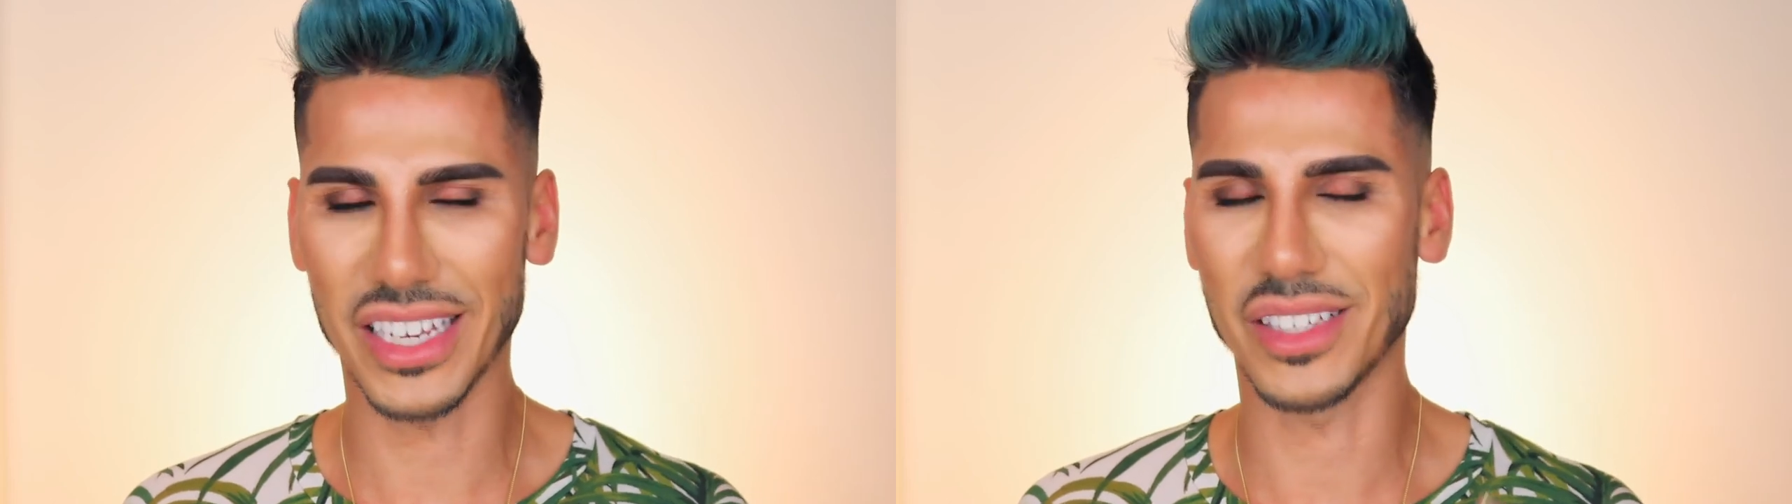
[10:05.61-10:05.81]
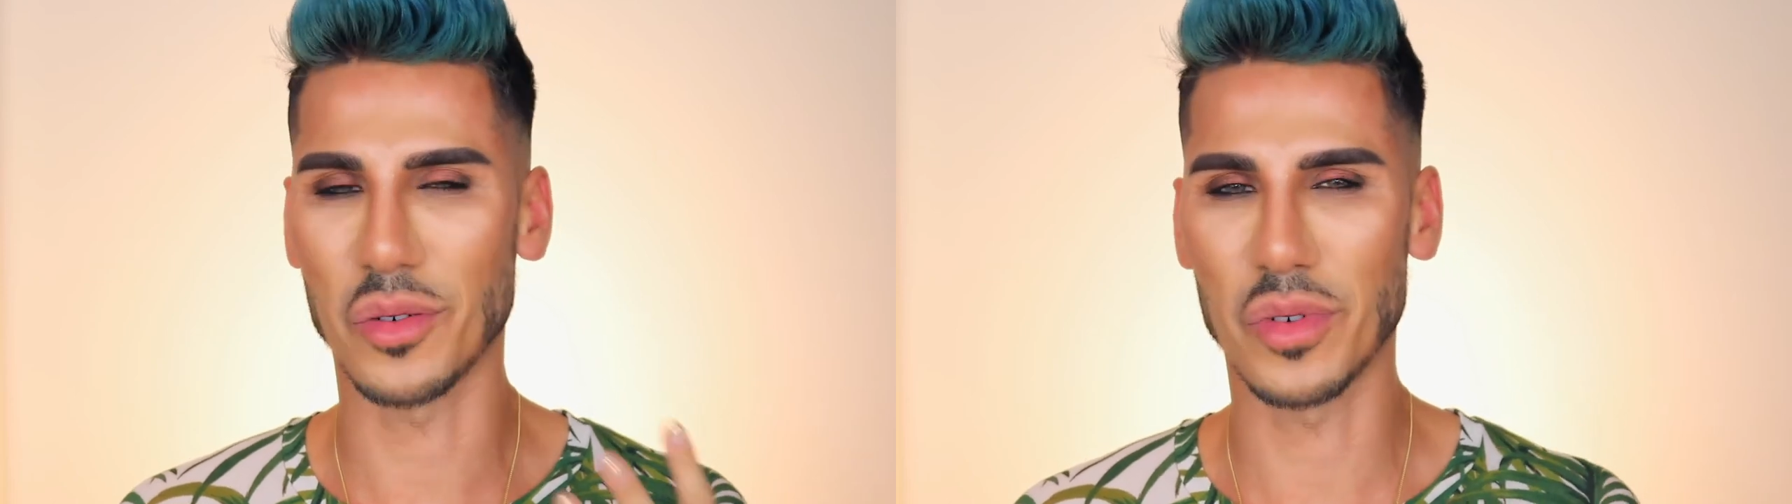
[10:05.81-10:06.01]

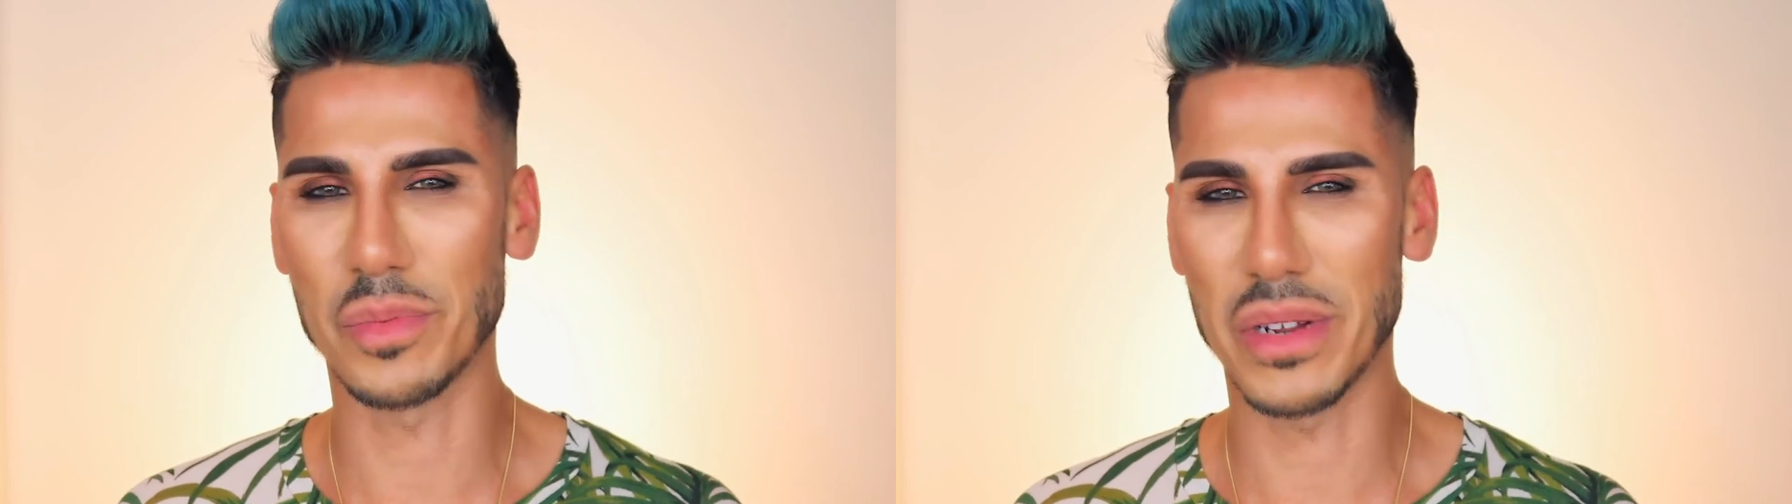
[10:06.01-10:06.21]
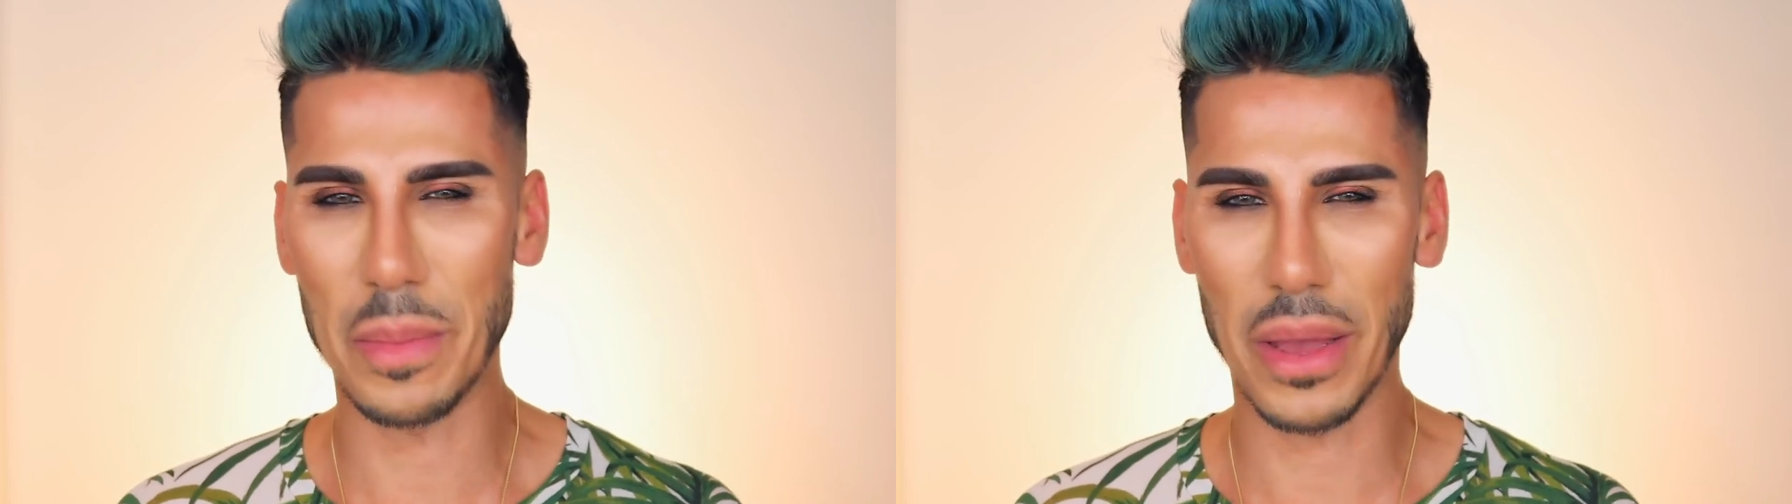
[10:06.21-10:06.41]
It's always
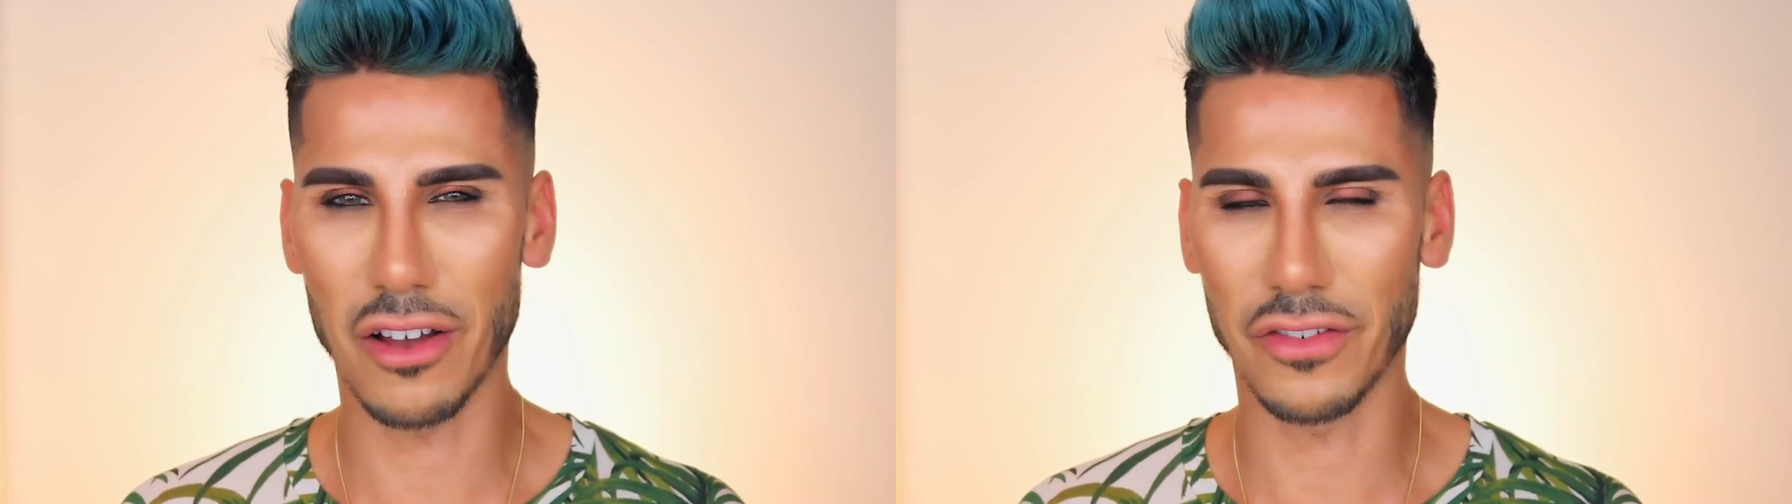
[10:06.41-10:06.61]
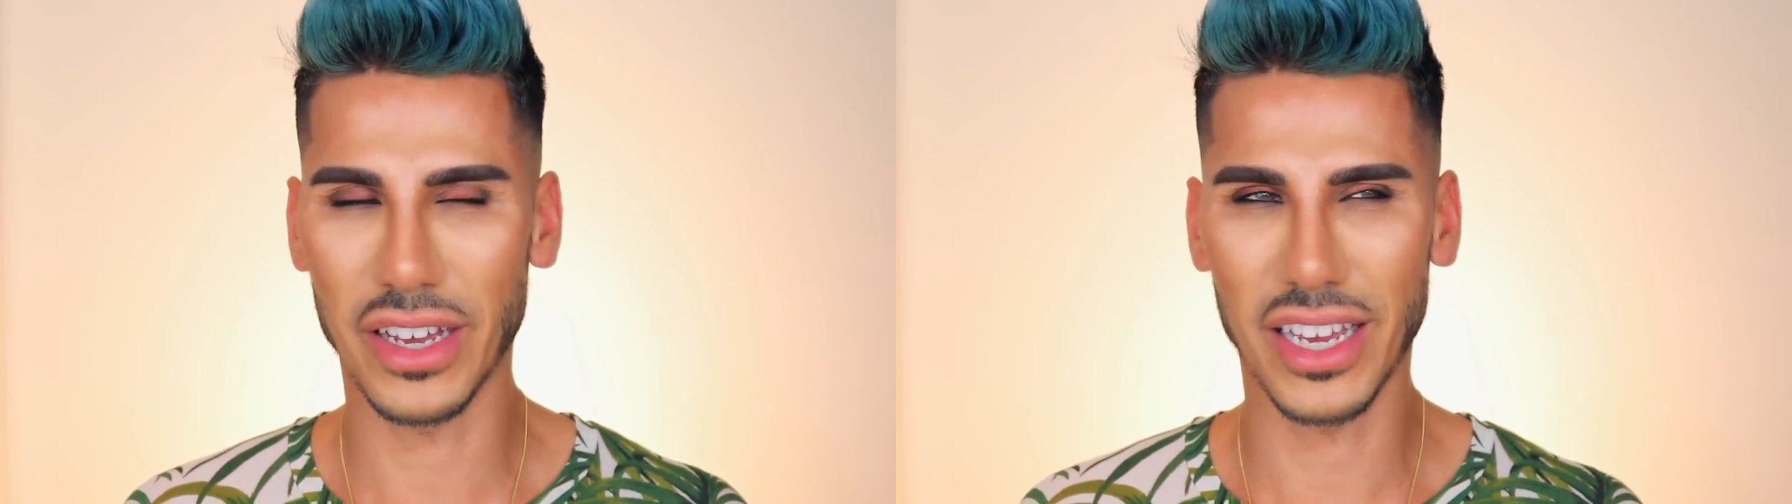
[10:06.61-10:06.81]
been a bit
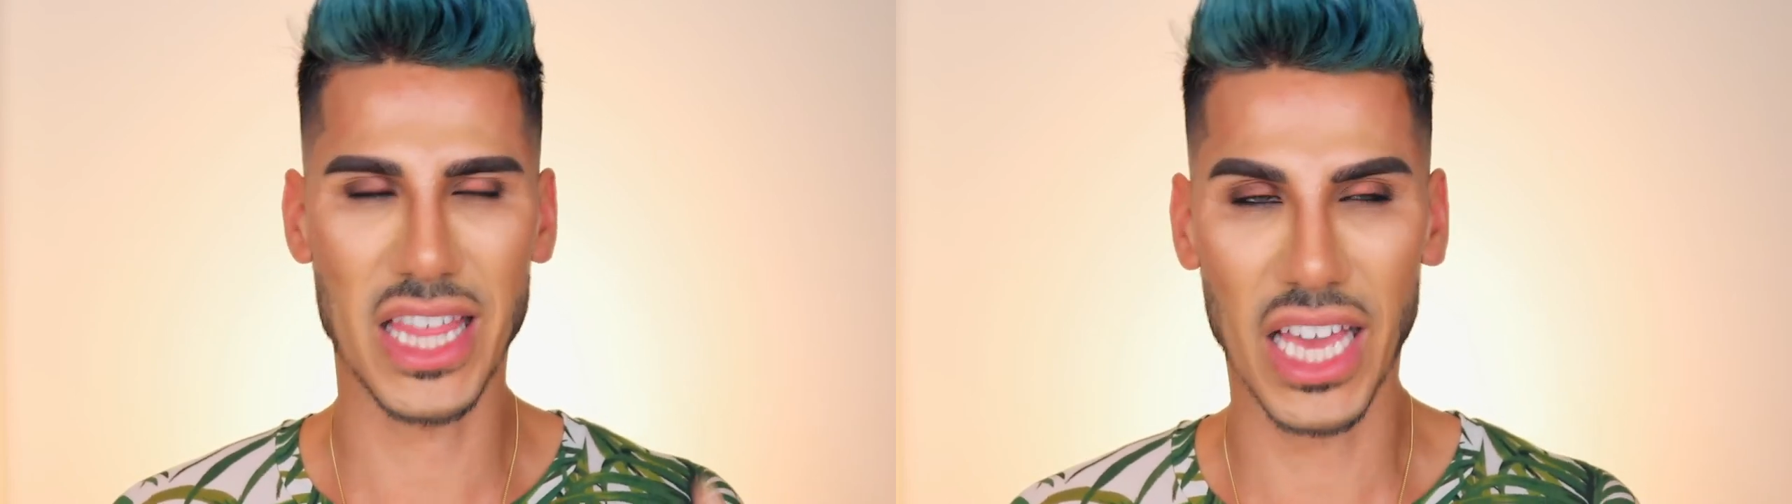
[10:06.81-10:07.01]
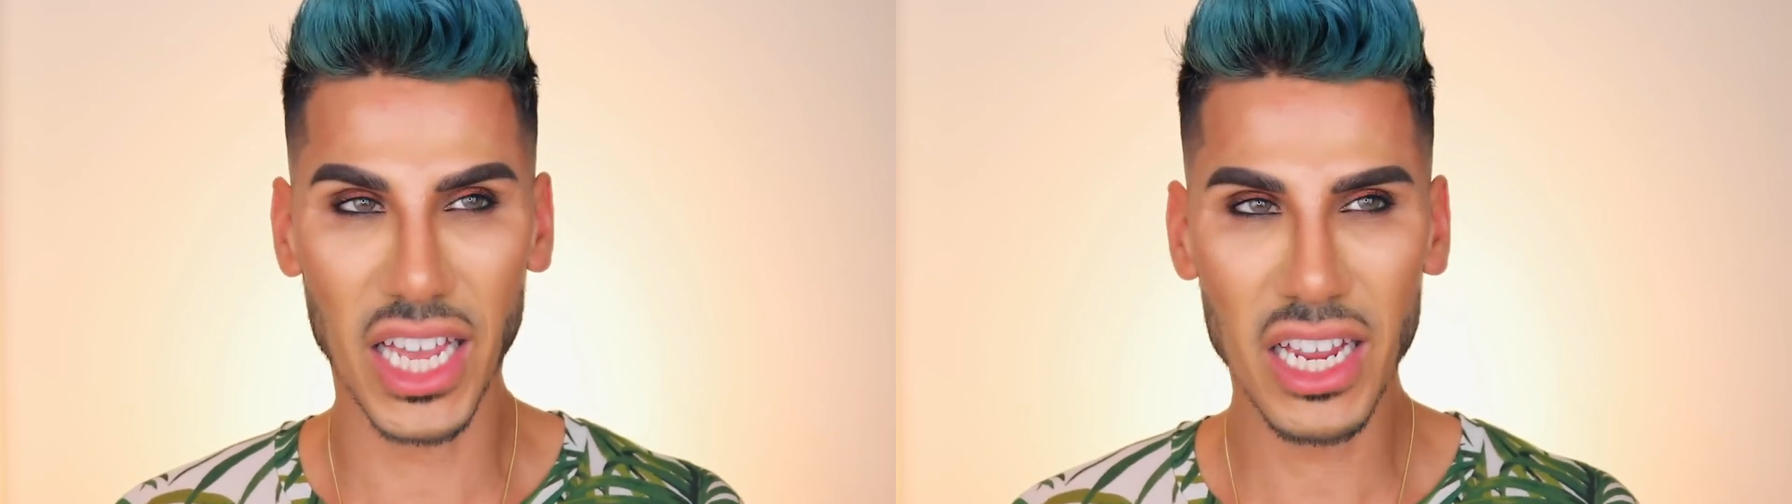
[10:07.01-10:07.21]
of a
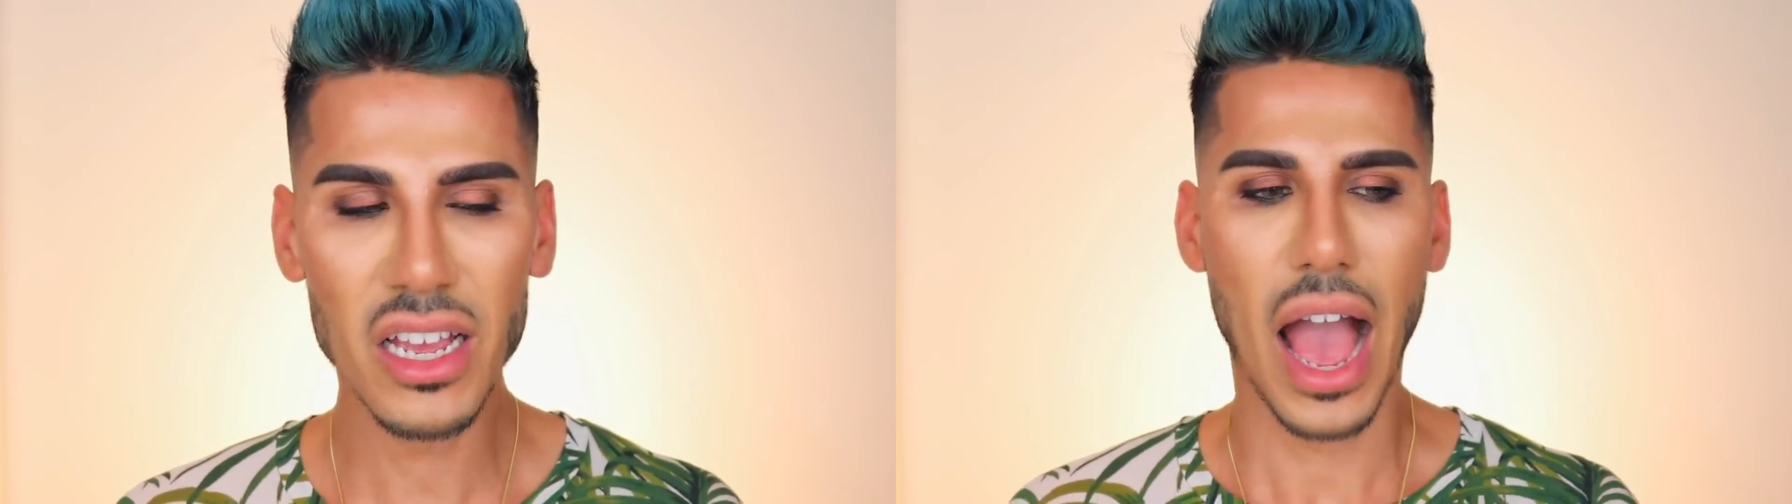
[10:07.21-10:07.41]
thing,